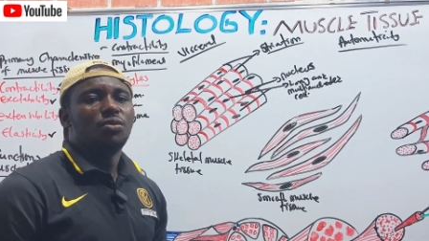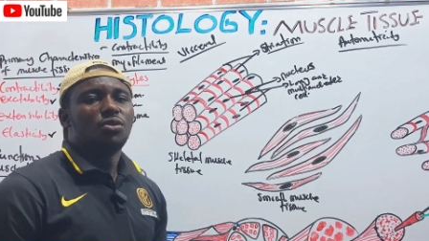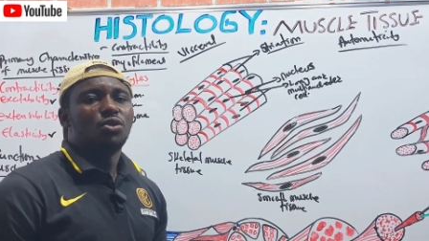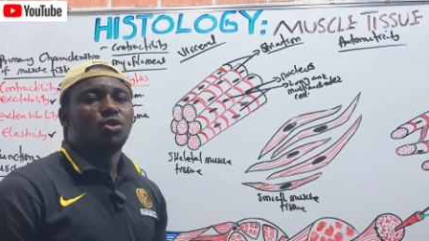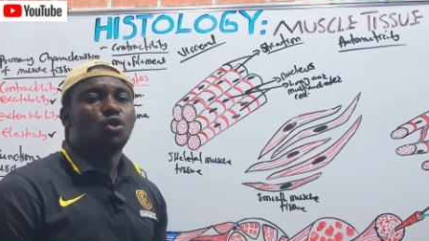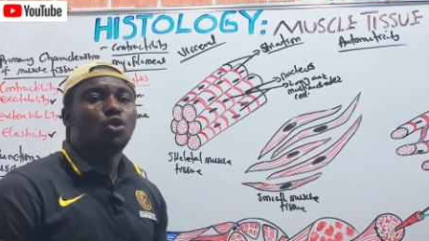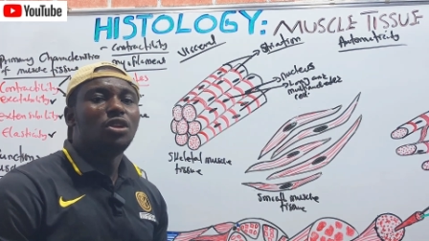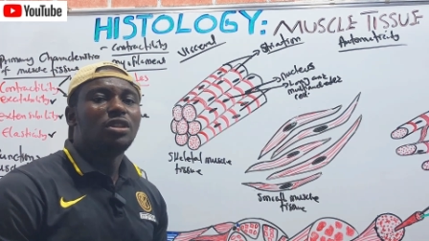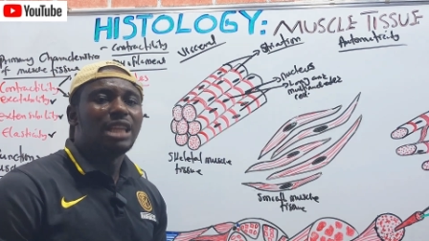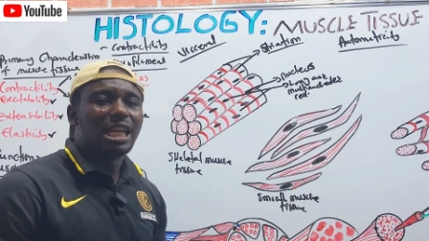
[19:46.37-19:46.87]

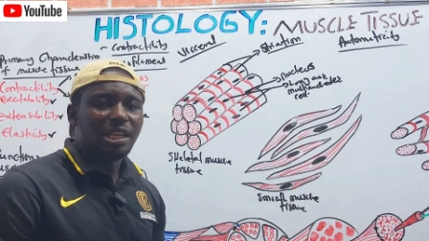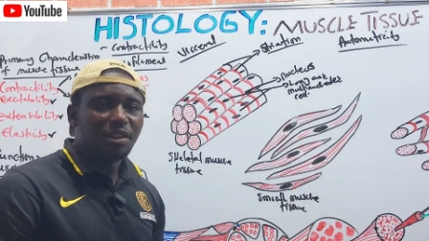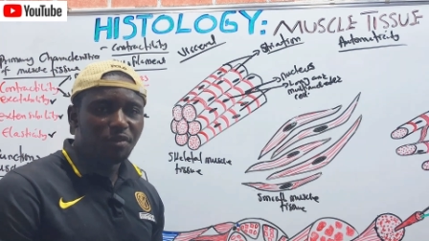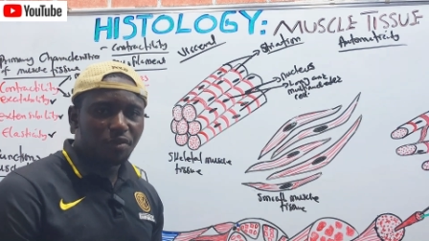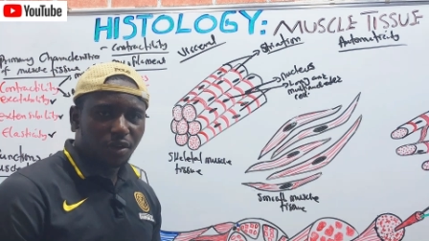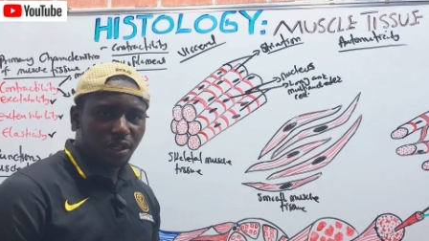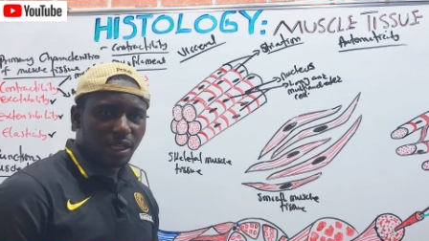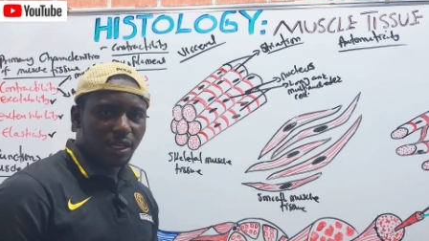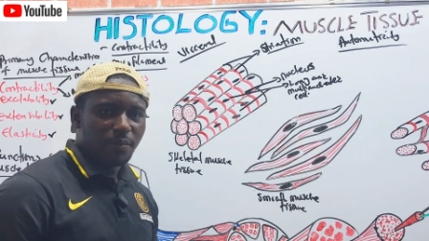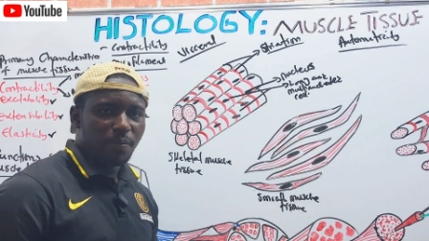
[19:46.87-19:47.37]
during
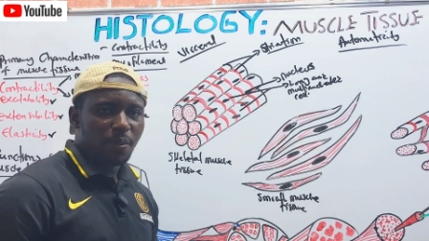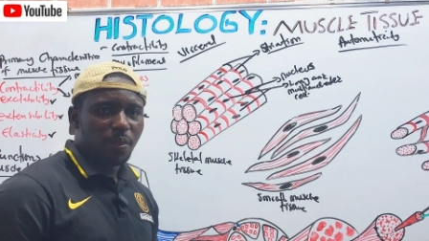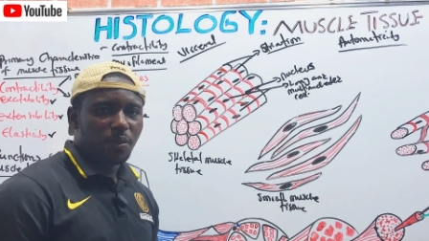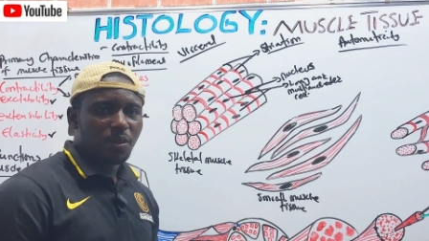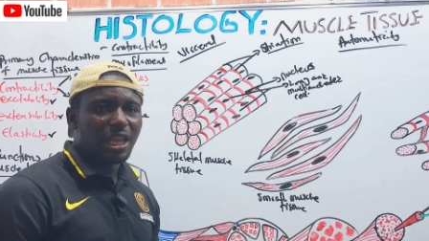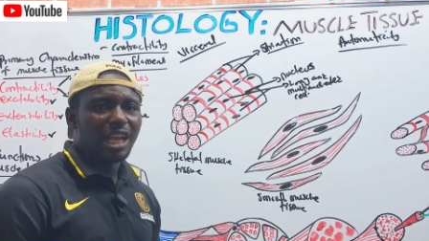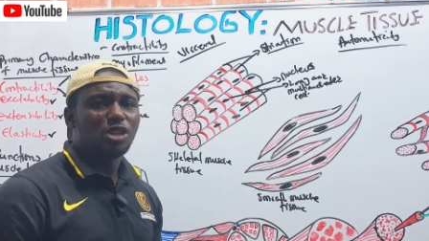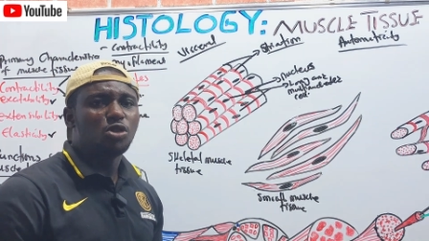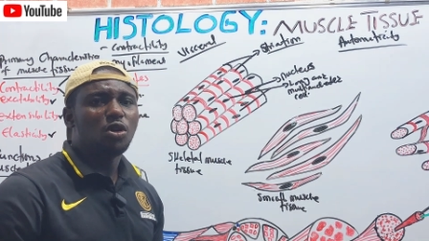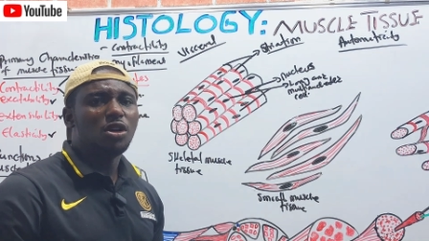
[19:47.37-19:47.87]
delivery
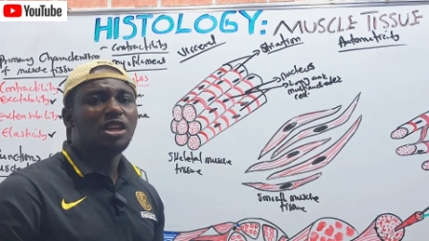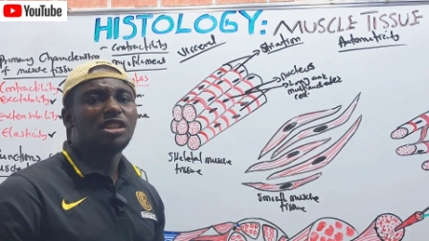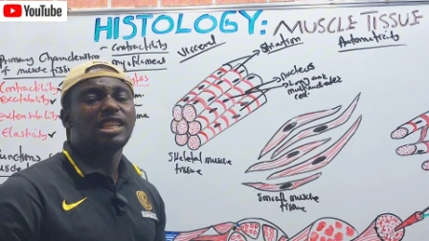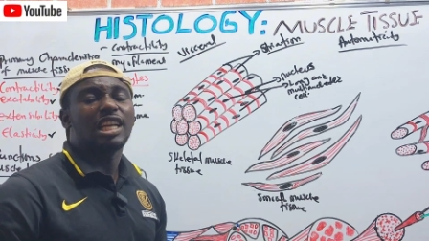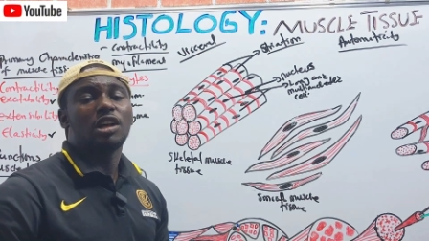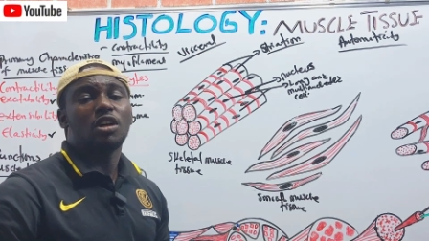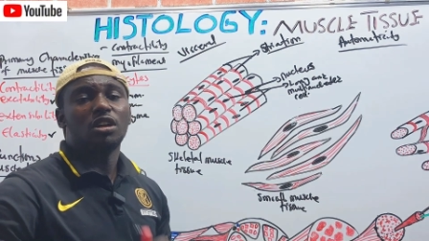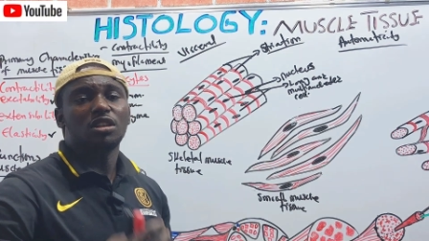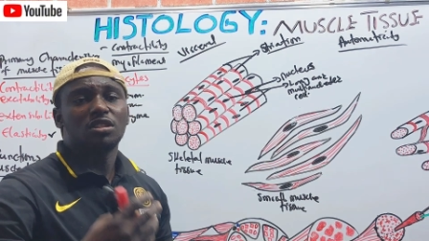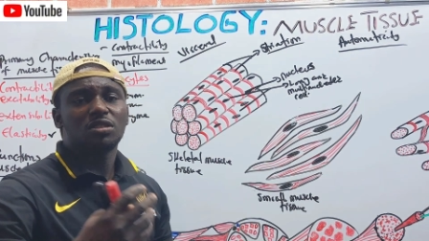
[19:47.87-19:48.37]
there is always a
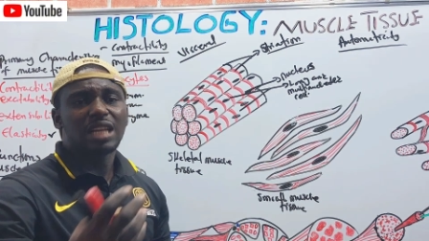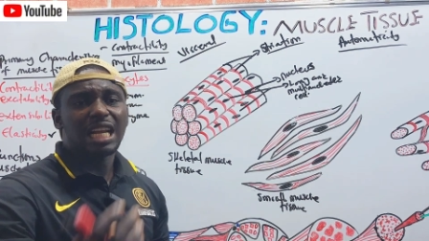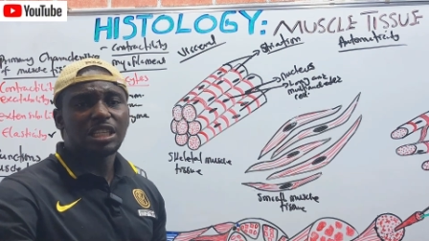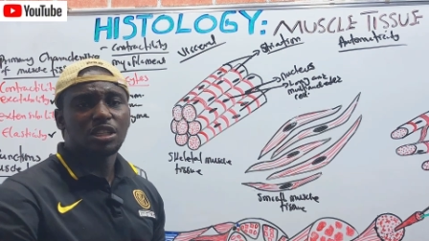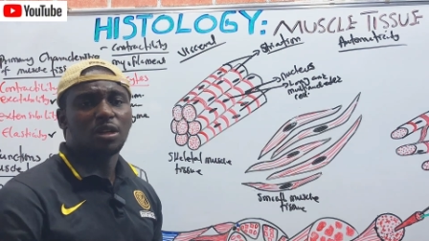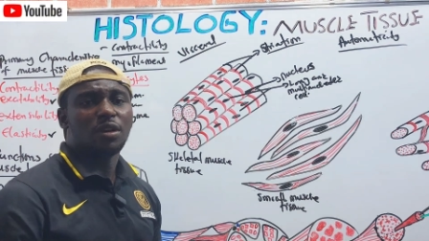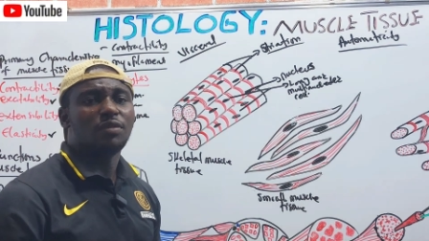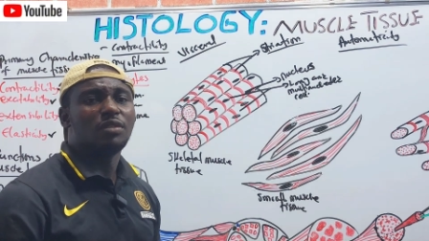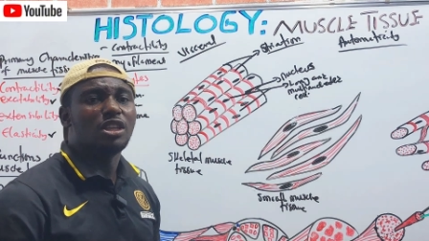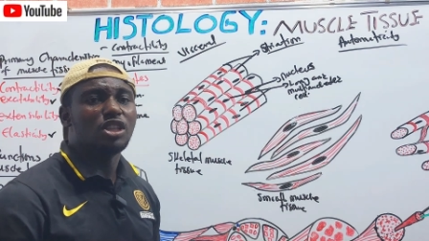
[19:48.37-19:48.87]

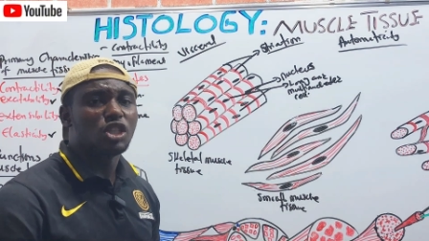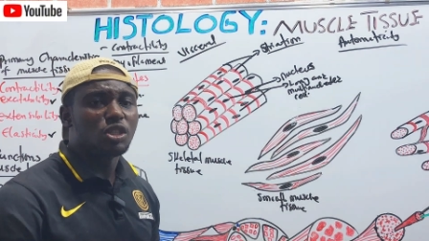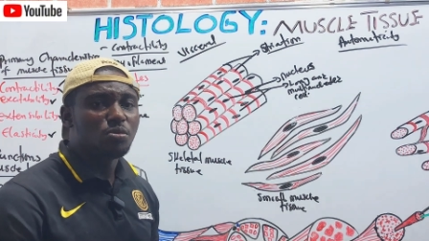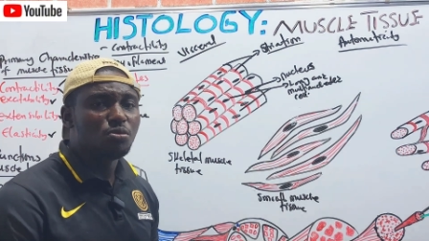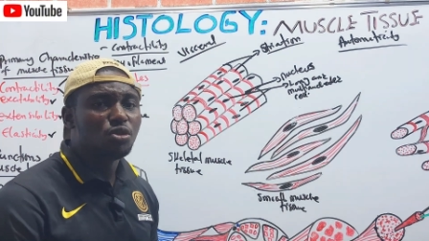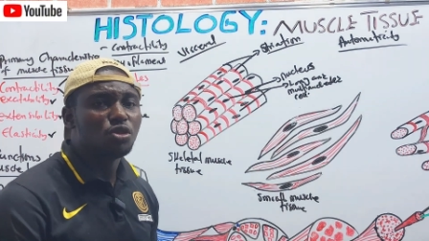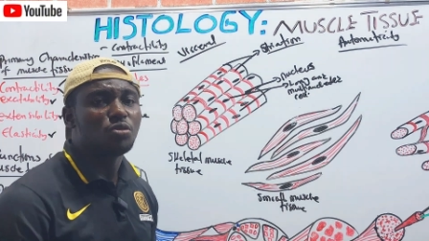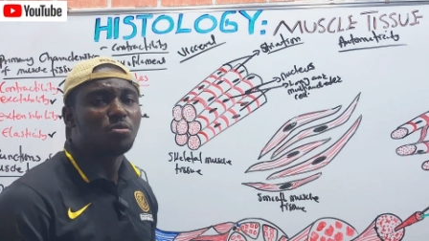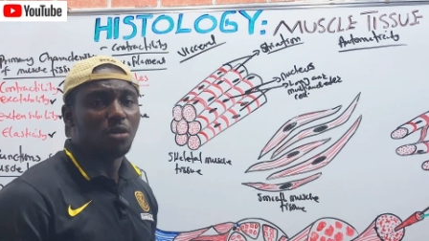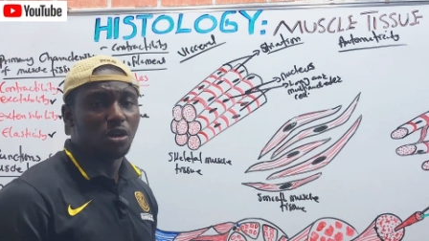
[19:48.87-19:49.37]
contraction of the
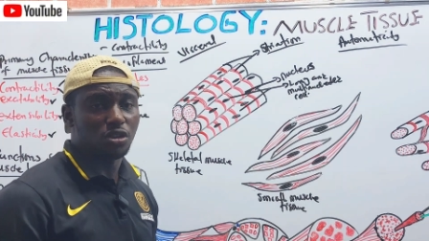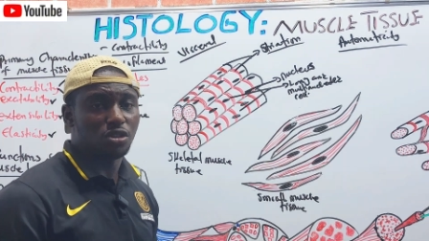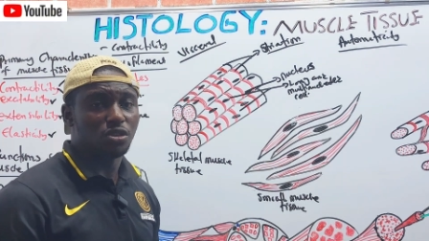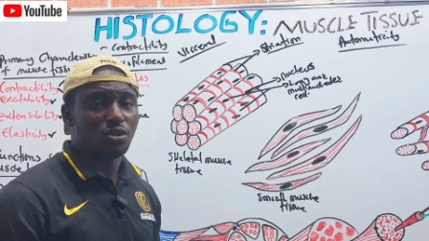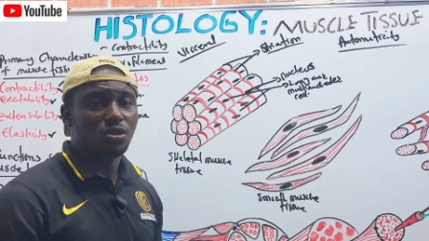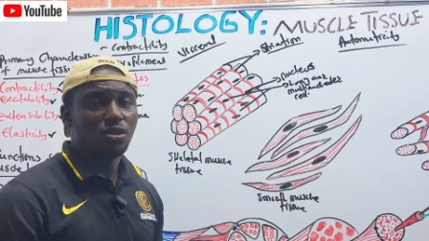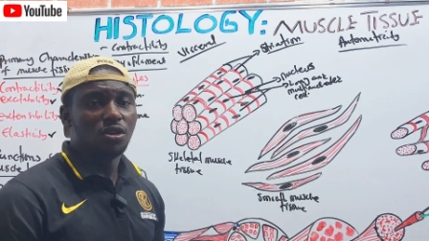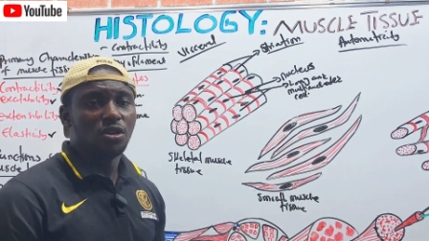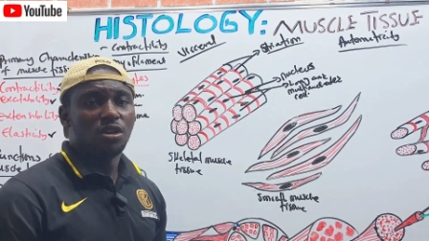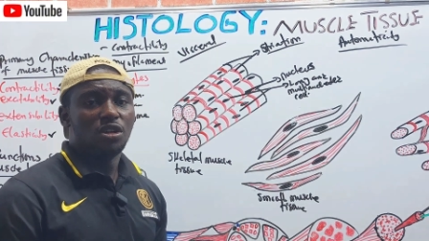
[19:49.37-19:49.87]
smooth
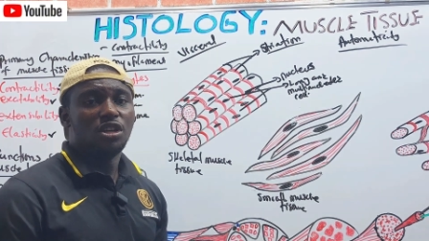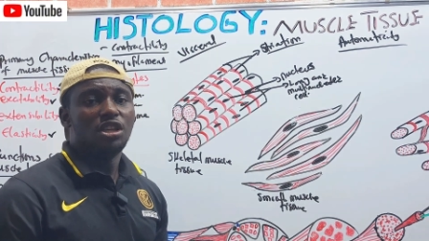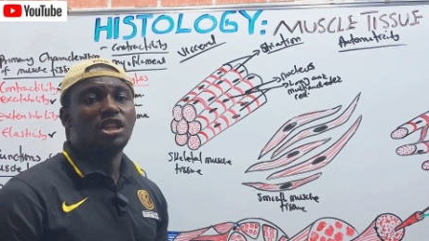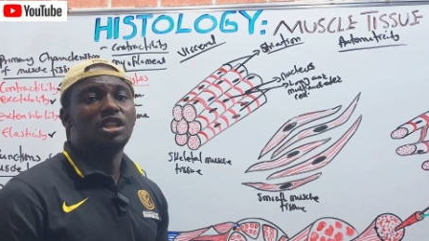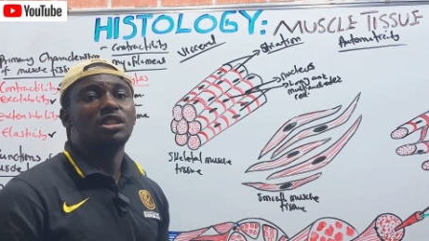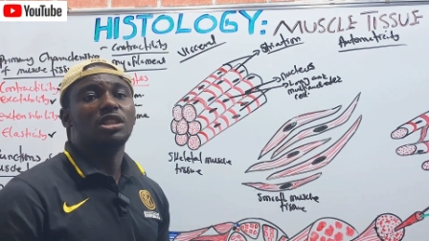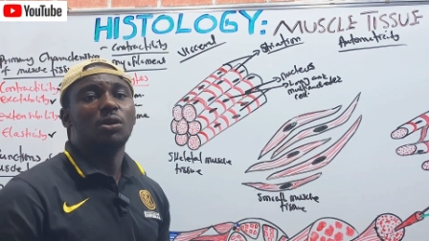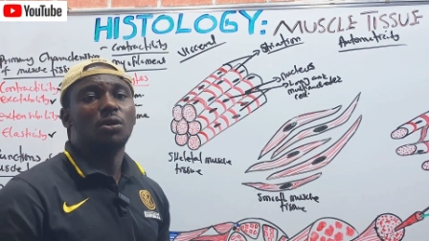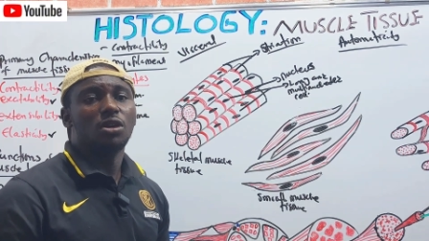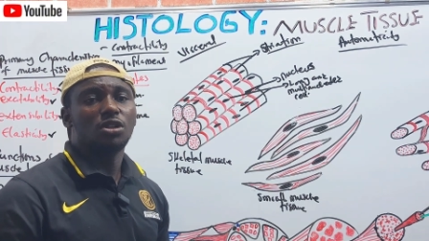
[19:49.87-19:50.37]
muscle
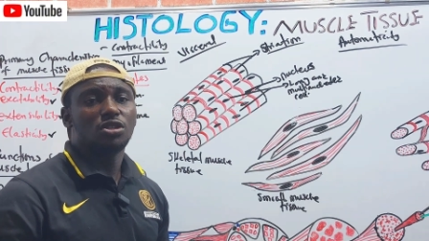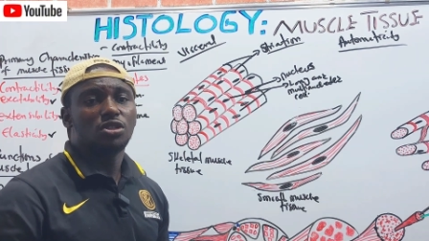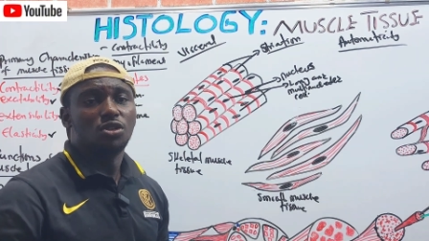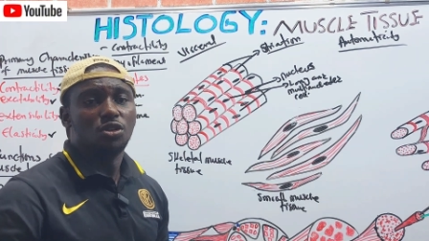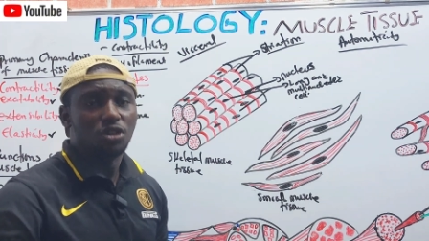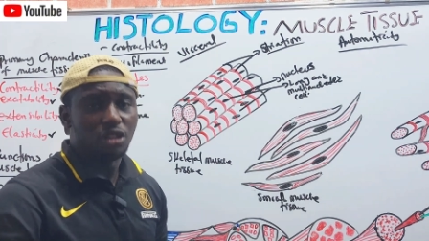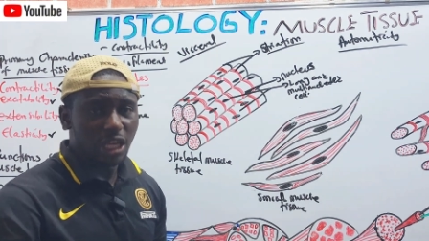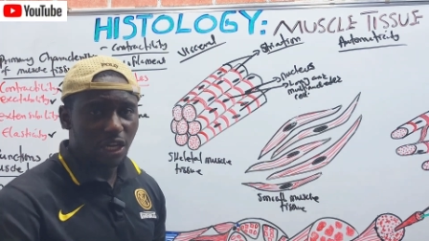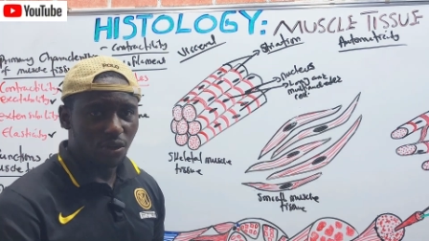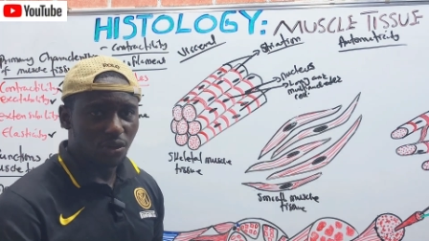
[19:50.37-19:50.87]
in the what?
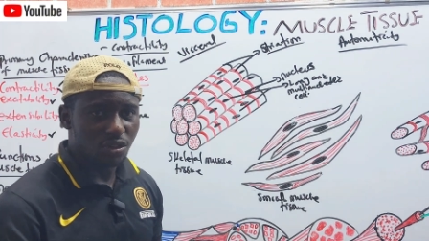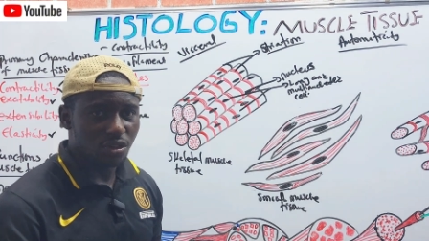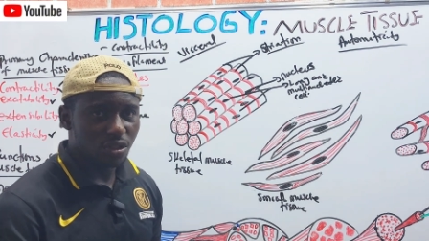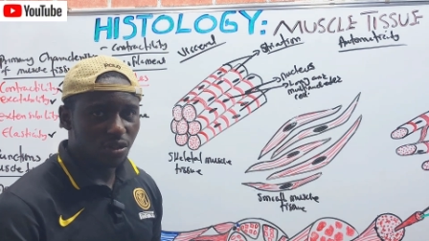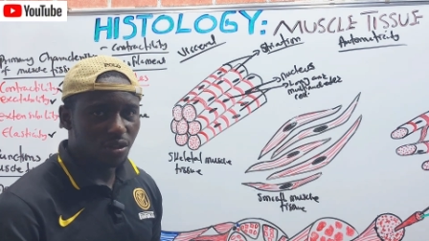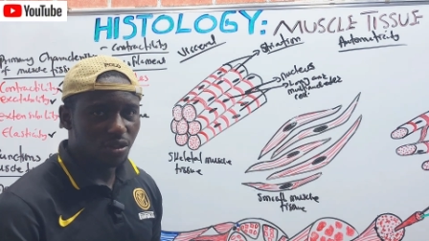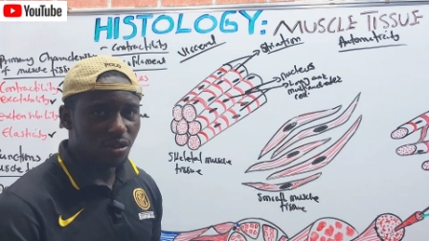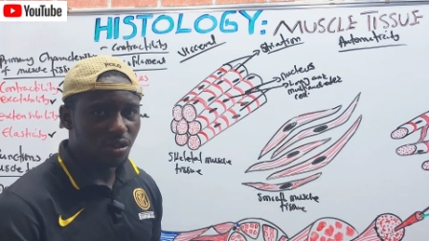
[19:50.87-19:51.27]
Uterus.